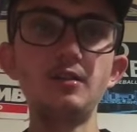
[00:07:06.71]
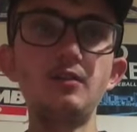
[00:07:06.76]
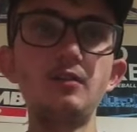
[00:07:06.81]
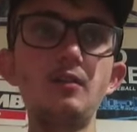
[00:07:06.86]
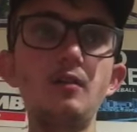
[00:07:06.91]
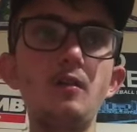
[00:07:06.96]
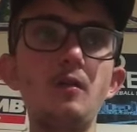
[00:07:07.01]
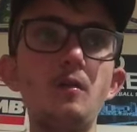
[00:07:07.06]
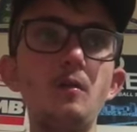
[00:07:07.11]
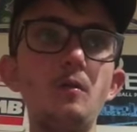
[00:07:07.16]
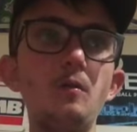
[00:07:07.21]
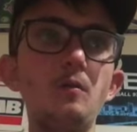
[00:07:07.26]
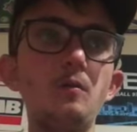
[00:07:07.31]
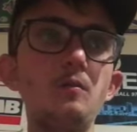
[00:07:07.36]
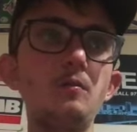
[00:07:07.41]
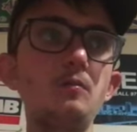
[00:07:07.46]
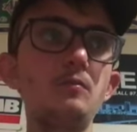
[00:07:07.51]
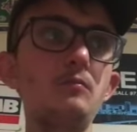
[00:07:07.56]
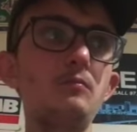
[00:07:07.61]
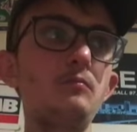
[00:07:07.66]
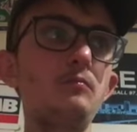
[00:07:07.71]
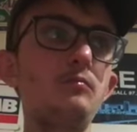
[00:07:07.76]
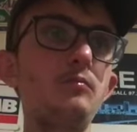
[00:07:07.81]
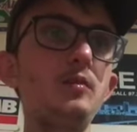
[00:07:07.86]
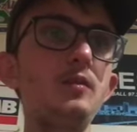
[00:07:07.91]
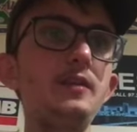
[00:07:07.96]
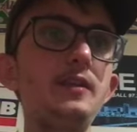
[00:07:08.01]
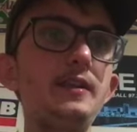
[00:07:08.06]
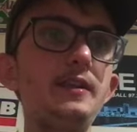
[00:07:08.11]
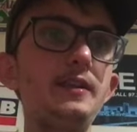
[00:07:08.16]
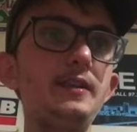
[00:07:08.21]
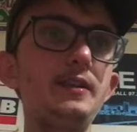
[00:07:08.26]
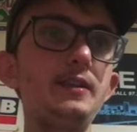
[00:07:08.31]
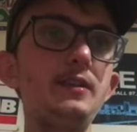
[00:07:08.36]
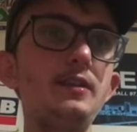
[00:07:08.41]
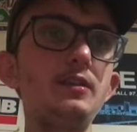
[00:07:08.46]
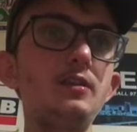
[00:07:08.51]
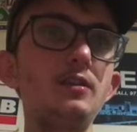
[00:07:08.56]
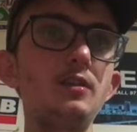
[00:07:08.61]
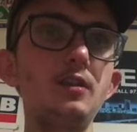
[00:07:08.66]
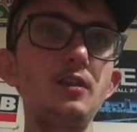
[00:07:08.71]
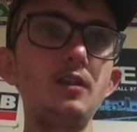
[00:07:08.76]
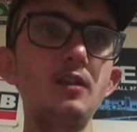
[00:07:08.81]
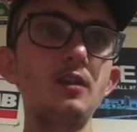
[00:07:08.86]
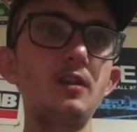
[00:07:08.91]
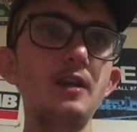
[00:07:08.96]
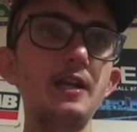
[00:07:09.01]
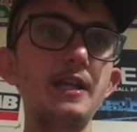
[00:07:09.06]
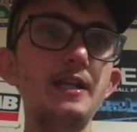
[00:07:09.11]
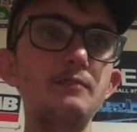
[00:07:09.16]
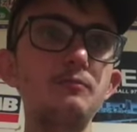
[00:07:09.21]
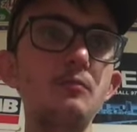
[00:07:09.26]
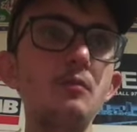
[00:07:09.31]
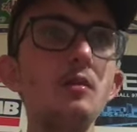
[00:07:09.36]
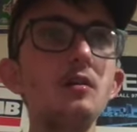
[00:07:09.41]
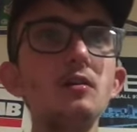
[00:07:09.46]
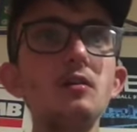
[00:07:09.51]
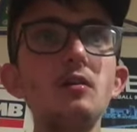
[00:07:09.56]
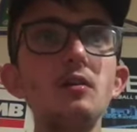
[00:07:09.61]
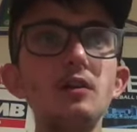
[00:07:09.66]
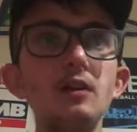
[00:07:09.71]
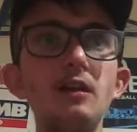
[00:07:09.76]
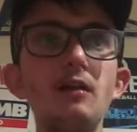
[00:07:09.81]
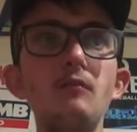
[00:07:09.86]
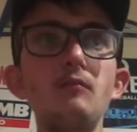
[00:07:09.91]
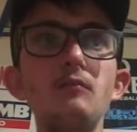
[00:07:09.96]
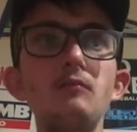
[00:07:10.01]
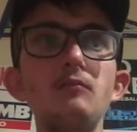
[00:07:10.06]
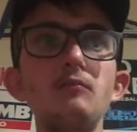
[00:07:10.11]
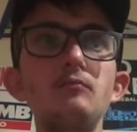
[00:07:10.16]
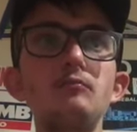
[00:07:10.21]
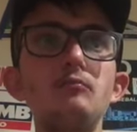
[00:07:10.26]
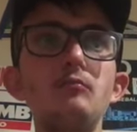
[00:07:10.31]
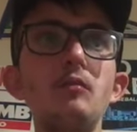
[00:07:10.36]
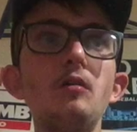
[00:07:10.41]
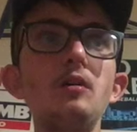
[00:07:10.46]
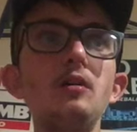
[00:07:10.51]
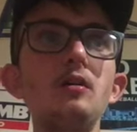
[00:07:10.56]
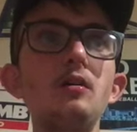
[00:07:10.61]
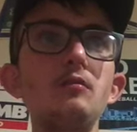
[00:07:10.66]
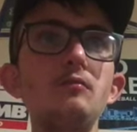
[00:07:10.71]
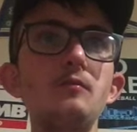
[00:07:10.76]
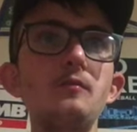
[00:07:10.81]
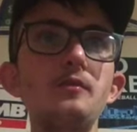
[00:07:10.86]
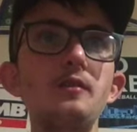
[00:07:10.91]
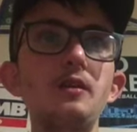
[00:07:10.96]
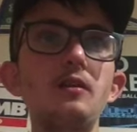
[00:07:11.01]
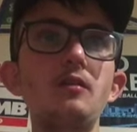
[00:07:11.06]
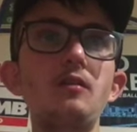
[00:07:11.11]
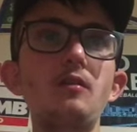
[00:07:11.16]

Oh, really? Because Moyhorn will be a